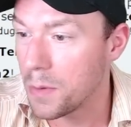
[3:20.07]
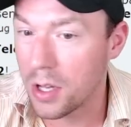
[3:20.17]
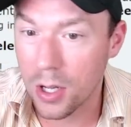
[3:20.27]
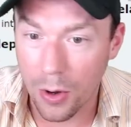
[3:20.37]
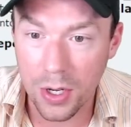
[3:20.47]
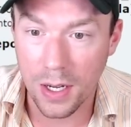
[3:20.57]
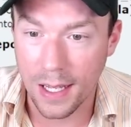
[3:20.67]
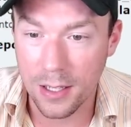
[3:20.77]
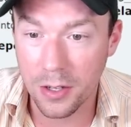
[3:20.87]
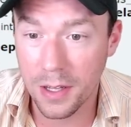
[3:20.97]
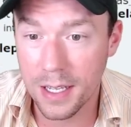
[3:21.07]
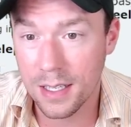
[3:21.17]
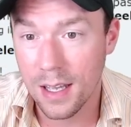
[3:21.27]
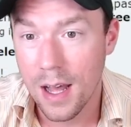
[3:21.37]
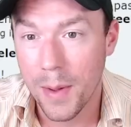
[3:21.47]
You can go to your
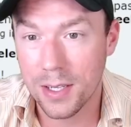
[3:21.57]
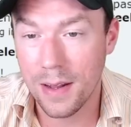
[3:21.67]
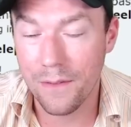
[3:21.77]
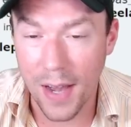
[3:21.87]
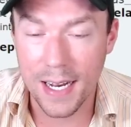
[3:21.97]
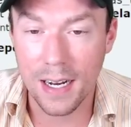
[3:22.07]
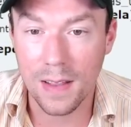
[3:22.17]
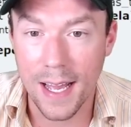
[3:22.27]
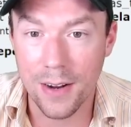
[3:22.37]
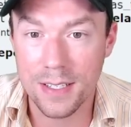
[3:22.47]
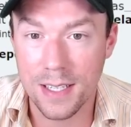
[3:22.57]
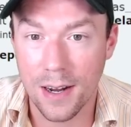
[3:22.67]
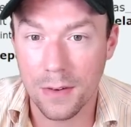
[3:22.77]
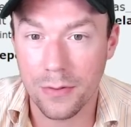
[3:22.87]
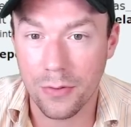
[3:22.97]
Heliolisk. It's going to invite in a
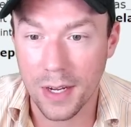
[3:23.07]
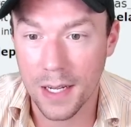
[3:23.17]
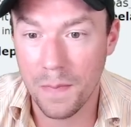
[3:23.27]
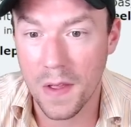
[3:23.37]
Landorus-Therian for free,